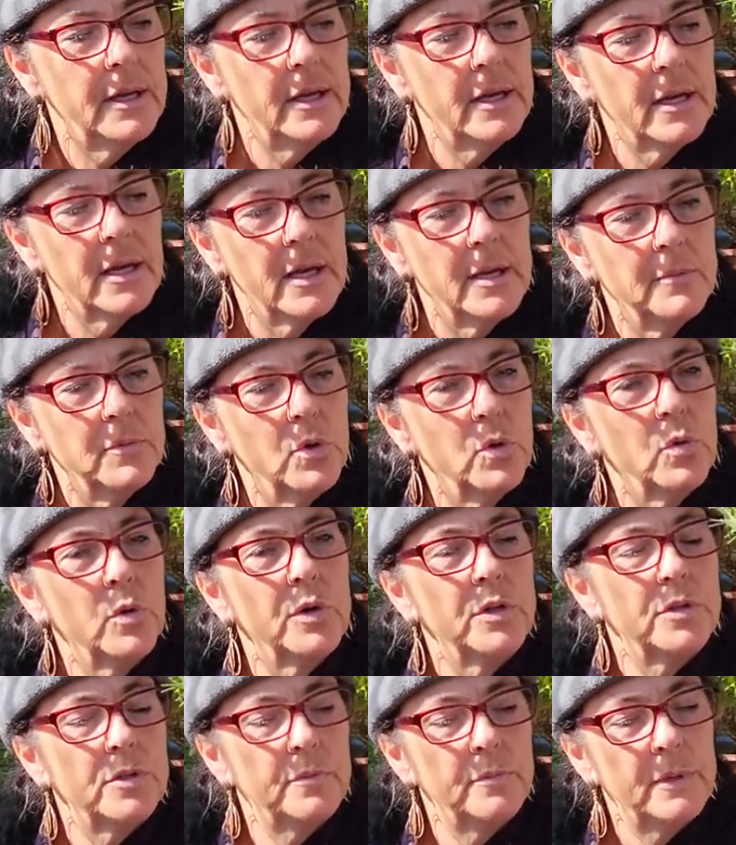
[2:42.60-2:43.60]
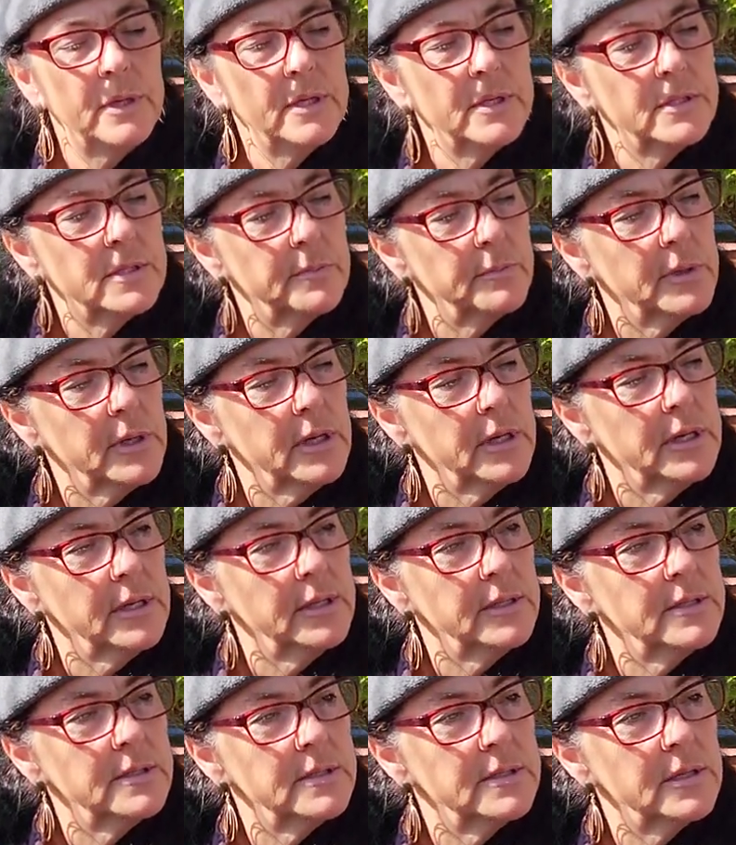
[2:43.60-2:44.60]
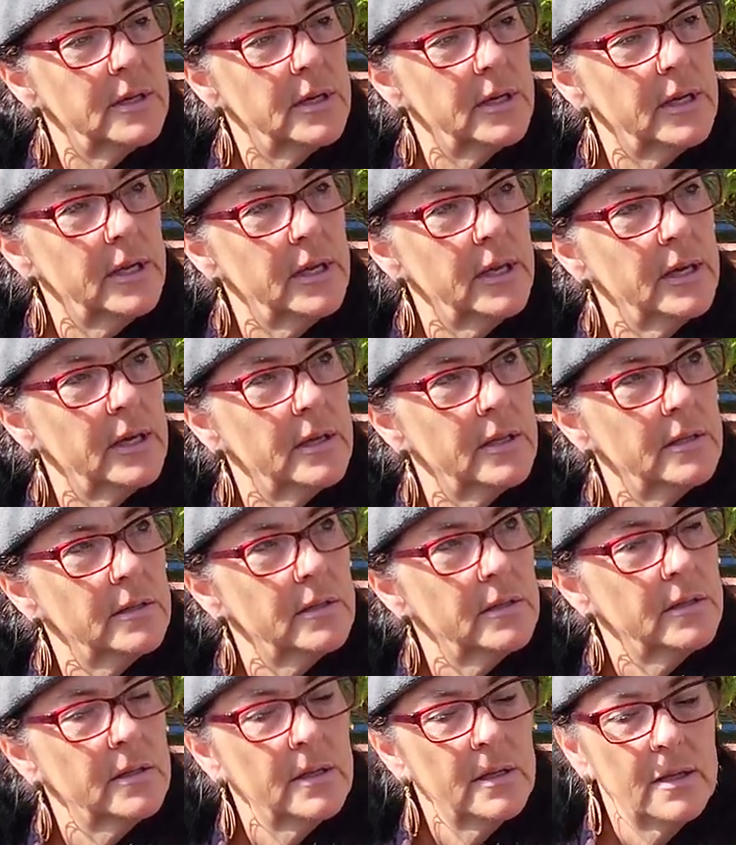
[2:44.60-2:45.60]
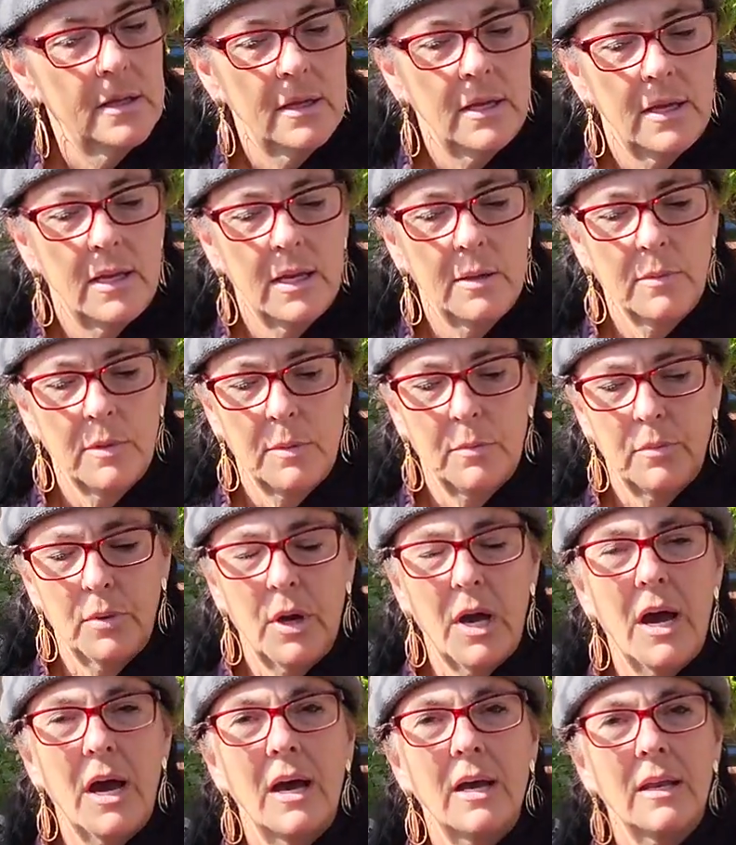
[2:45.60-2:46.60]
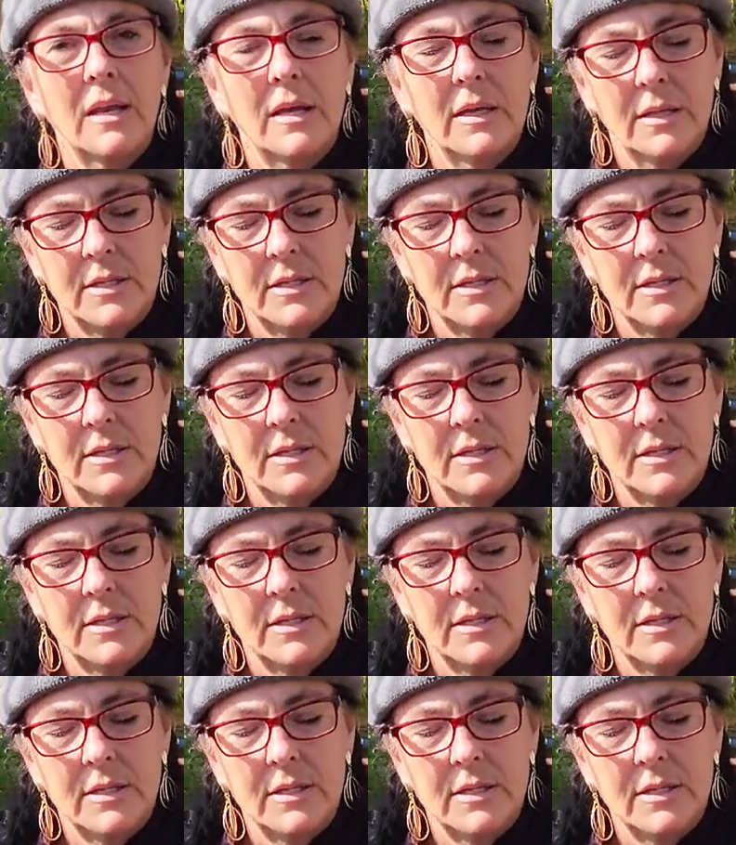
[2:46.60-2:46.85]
and I'm going to make some cuttings again, and I'm going to pot